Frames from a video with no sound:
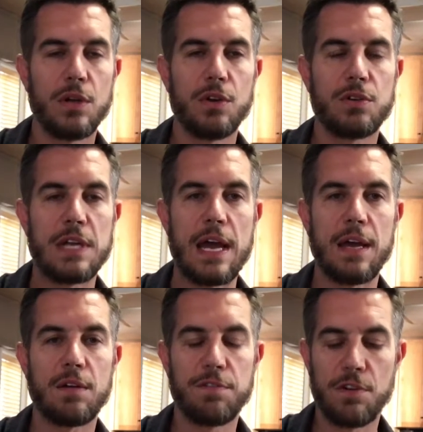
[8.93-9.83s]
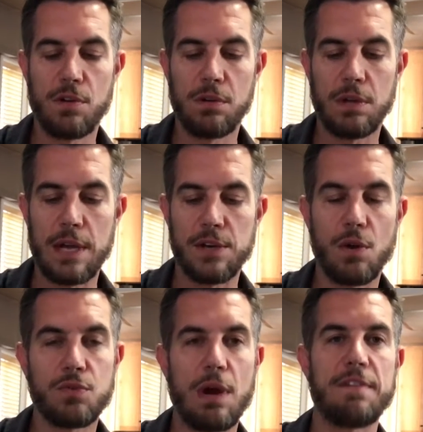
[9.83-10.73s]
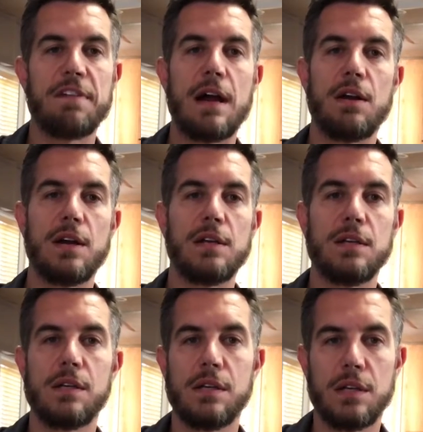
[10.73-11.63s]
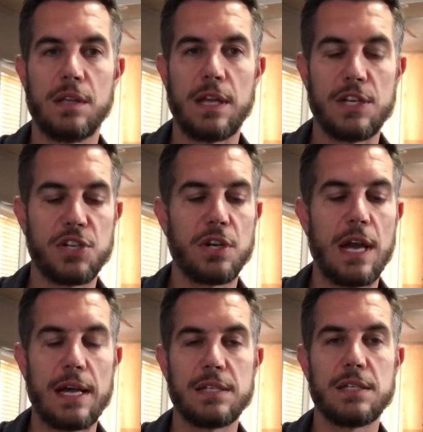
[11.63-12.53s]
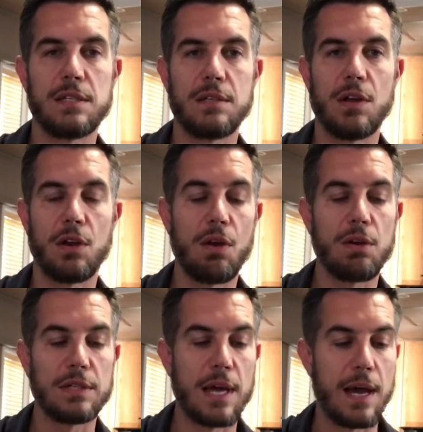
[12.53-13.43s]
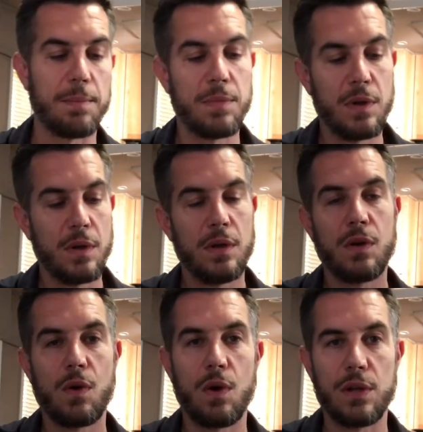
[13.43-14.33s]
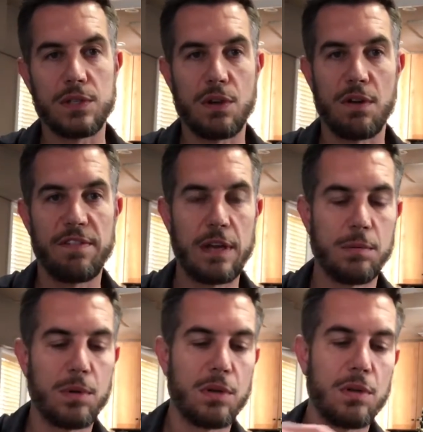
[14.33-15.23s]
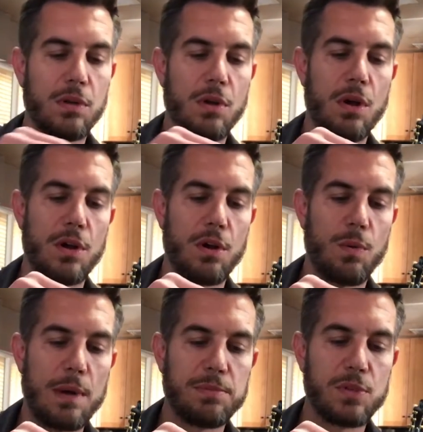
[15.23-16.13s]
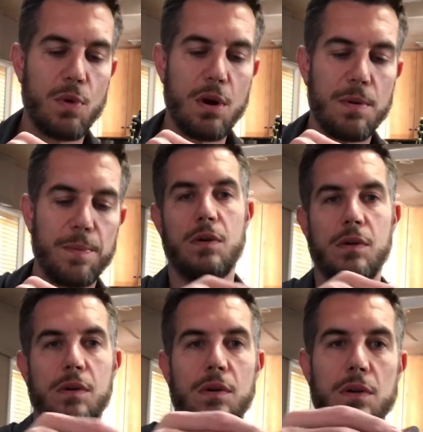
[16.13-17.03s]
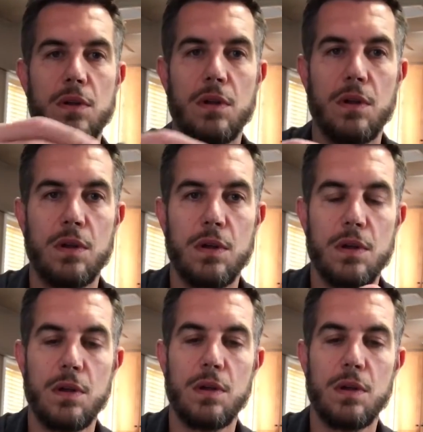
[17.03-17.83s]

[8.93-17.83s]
your tank full and don't dry fire it, they should last a long time. Coils are available on our web store. So you're